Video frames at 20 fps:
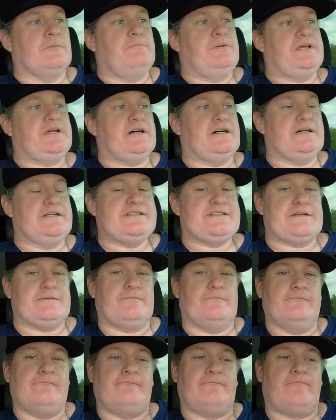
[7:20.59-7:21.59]
Because
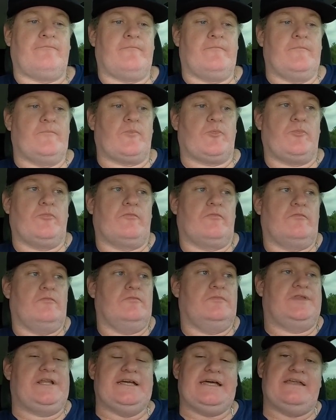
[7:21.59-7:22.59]

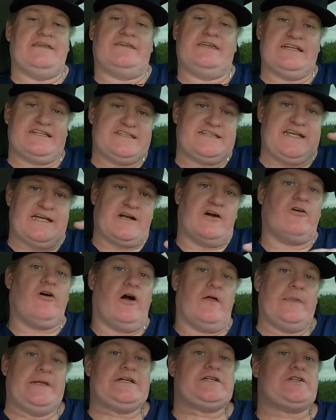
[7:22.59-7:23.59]
the
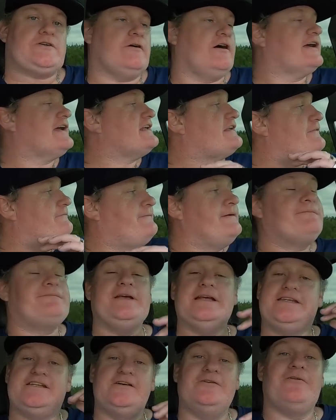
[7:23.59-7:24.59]
sticker on this truck is
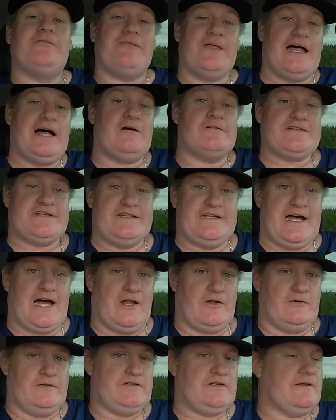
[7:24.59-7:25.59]

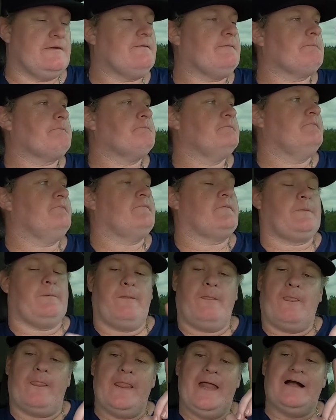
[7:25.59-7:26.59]
$52,000.
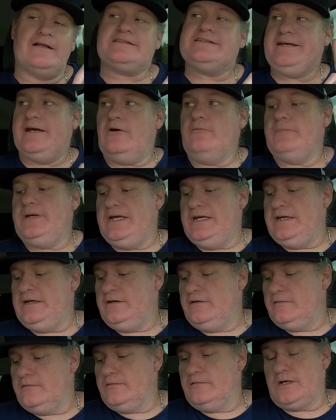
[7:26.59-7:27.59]
Now tell
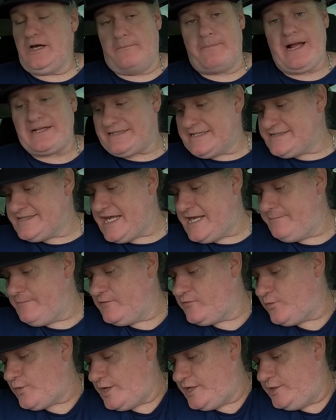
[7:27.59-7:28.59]
me about the same
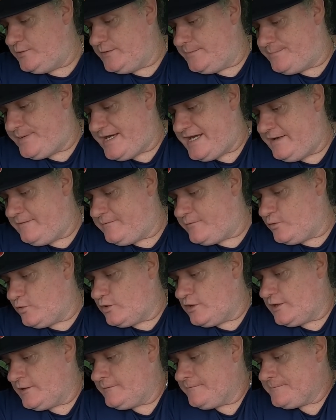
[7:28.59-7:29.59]
of what you would pay
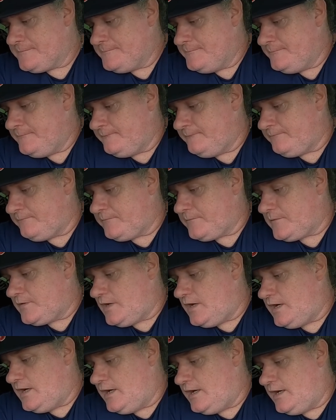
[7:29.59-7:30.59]
for
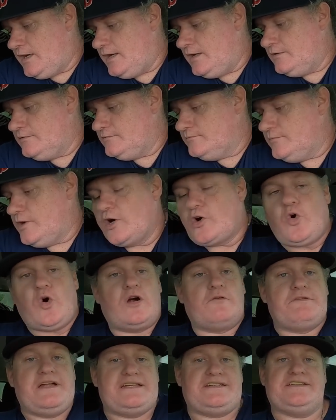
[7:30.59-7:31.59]
a
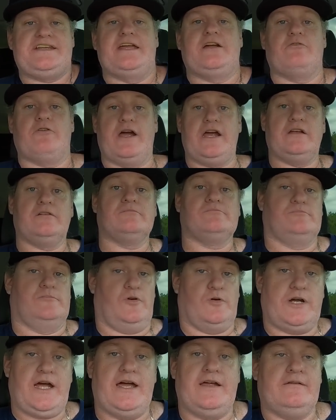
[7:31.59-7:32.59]
Corvette Stingray,
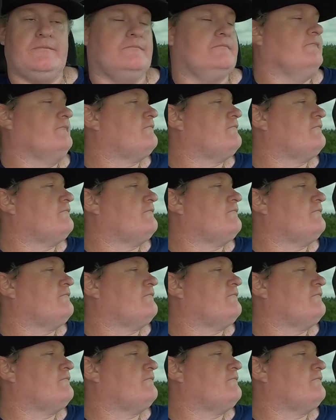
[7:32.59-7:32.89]
okay?